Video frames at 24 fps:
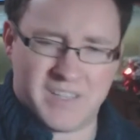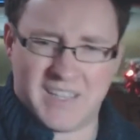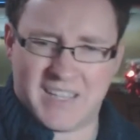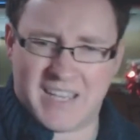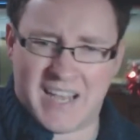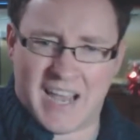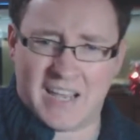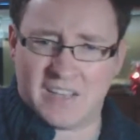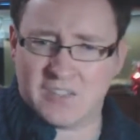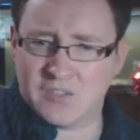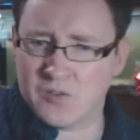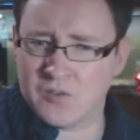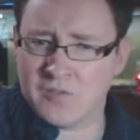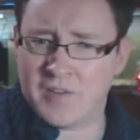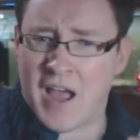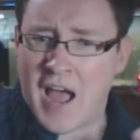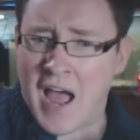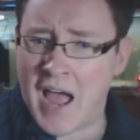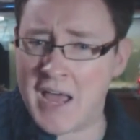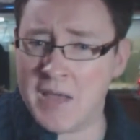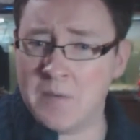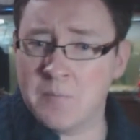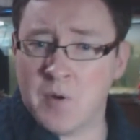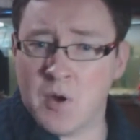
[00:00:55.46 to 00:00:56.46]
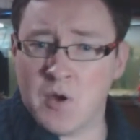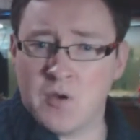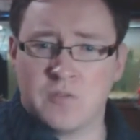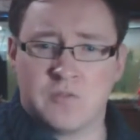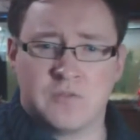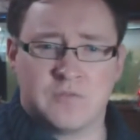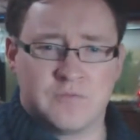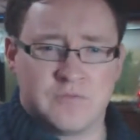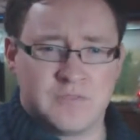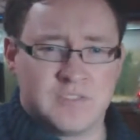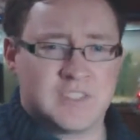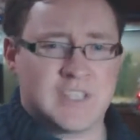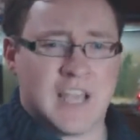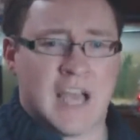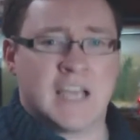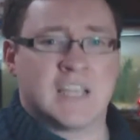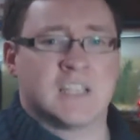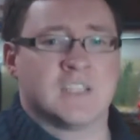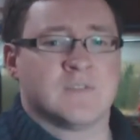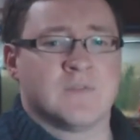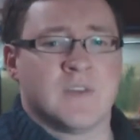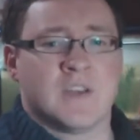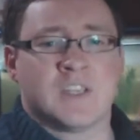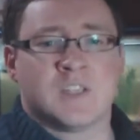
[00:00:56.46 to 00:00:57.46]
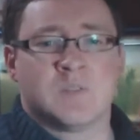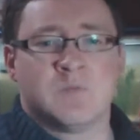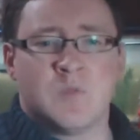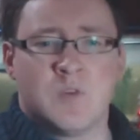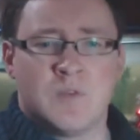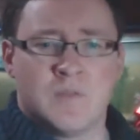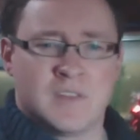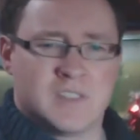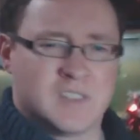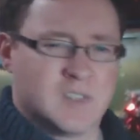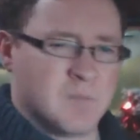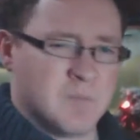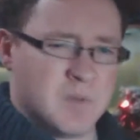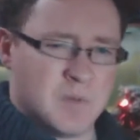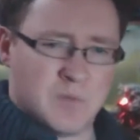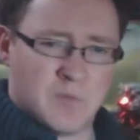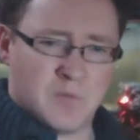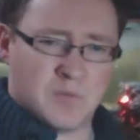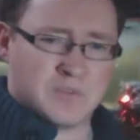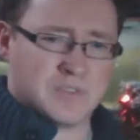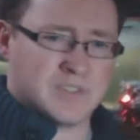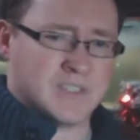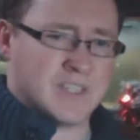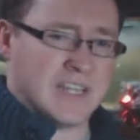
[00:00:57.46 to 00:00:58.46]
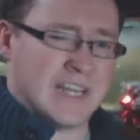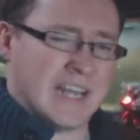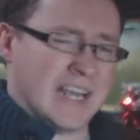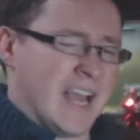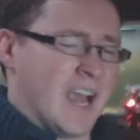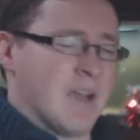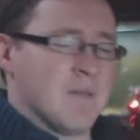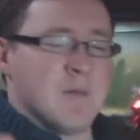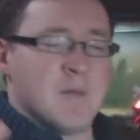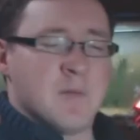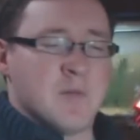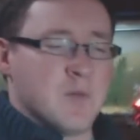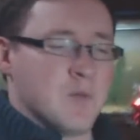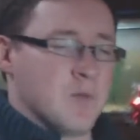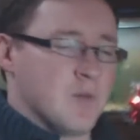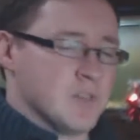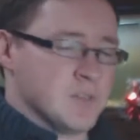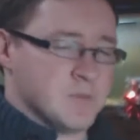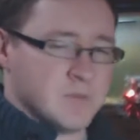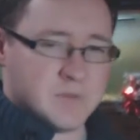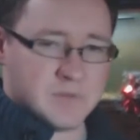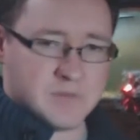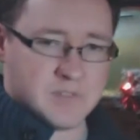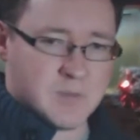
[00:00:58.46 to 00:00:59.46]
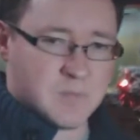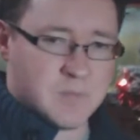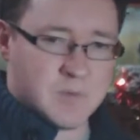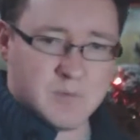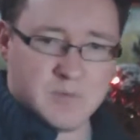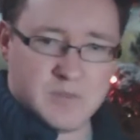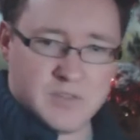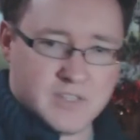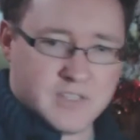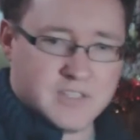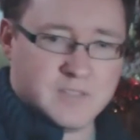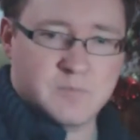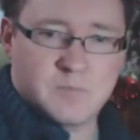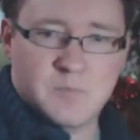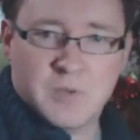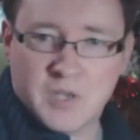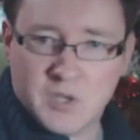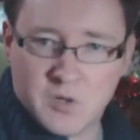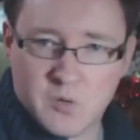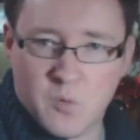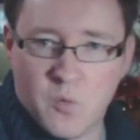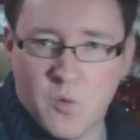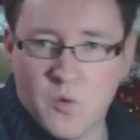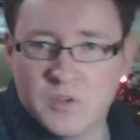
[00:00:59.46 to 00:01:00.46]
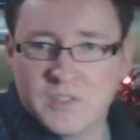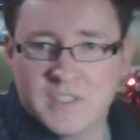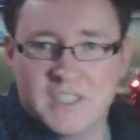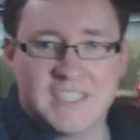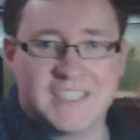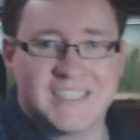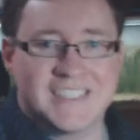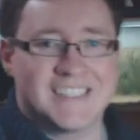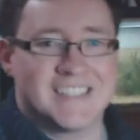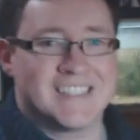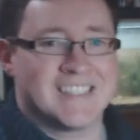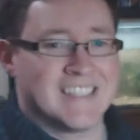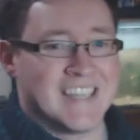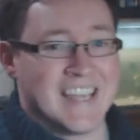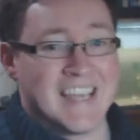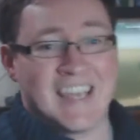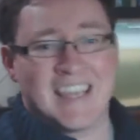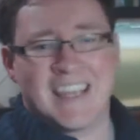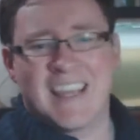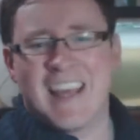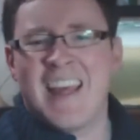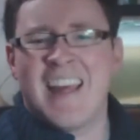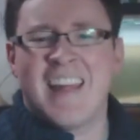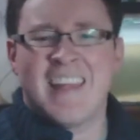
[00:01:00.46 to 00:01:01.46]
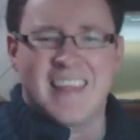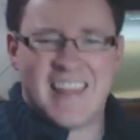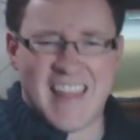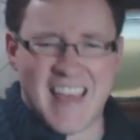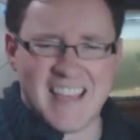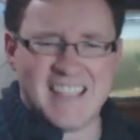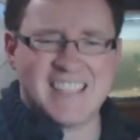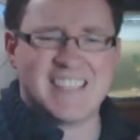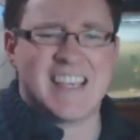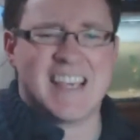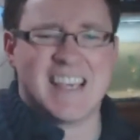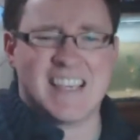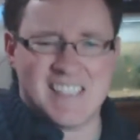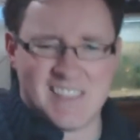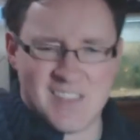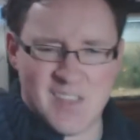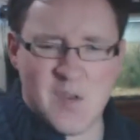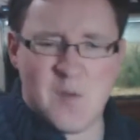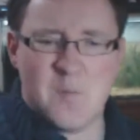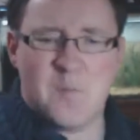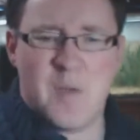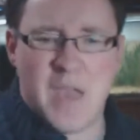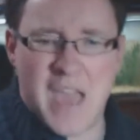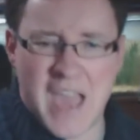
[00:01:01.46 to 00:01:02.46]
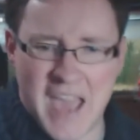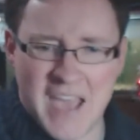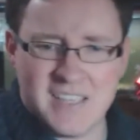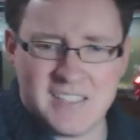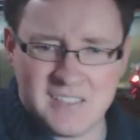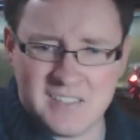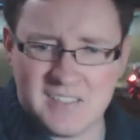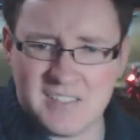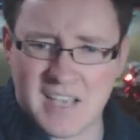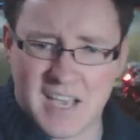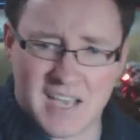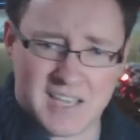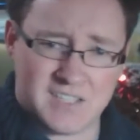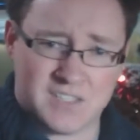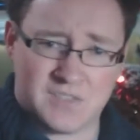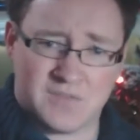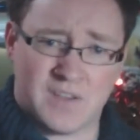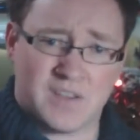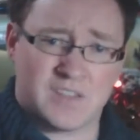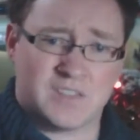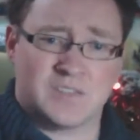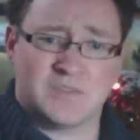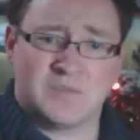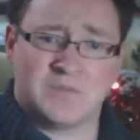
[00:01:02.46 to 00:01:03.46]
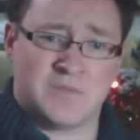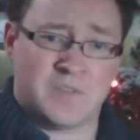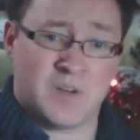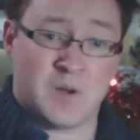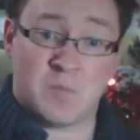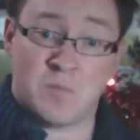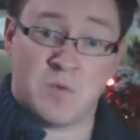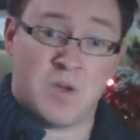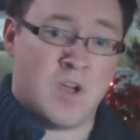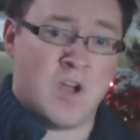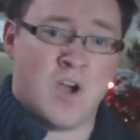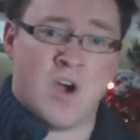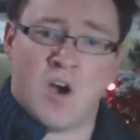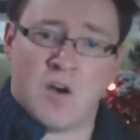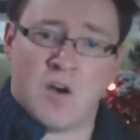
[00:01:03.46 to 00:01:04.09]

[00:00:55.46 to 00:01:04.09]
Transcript: like a sort of highbrow science fiction movie. Some people were saying, I can't remember who it was, but there were some people that had been quoted as saying, this is the best science fiction film